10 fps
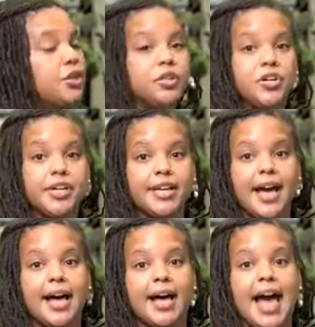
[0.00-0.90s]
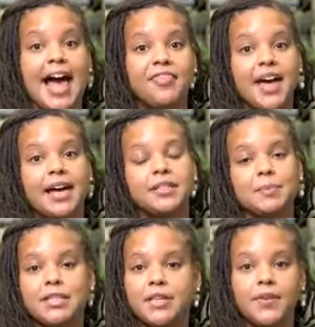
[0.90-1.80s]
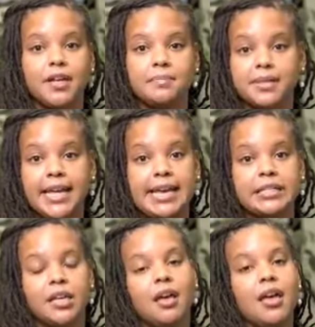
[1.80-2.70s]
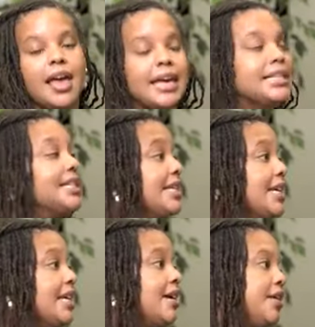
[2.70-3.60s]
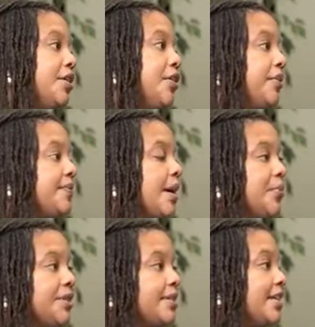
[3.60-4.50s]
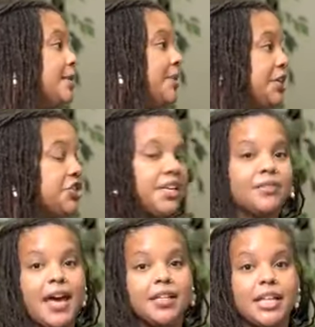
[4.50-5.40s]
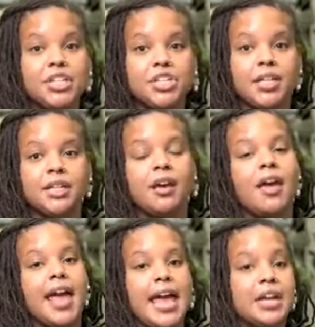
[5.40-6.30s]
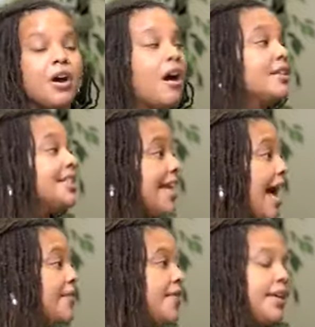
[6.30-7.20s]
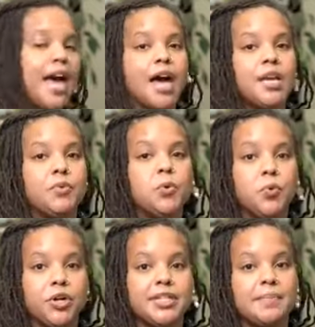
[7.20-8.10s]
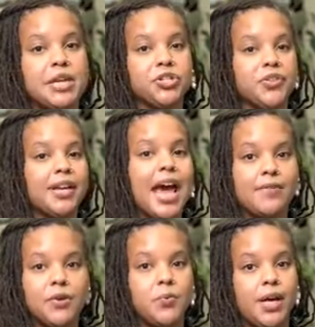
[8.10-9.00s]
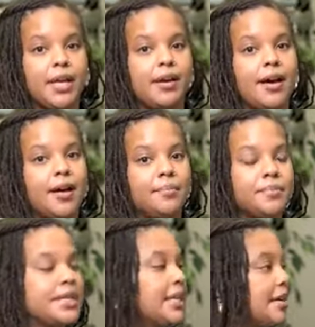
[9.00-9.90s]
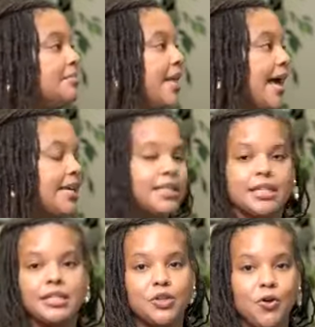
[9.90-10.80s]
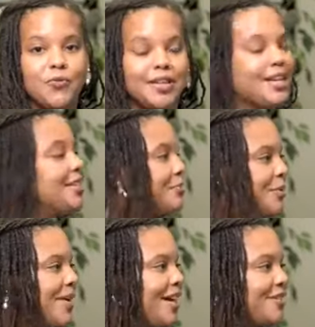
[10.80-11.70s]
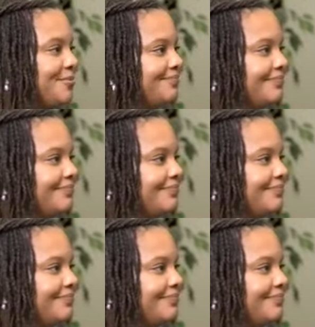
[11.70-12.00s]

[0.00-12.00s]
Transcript: a look uh, at that specific complaint and see, you know, if someone is potentially in violation. And our staff at the county will work to make sure that everyone um, is in compliance and is COVID-19 prepared.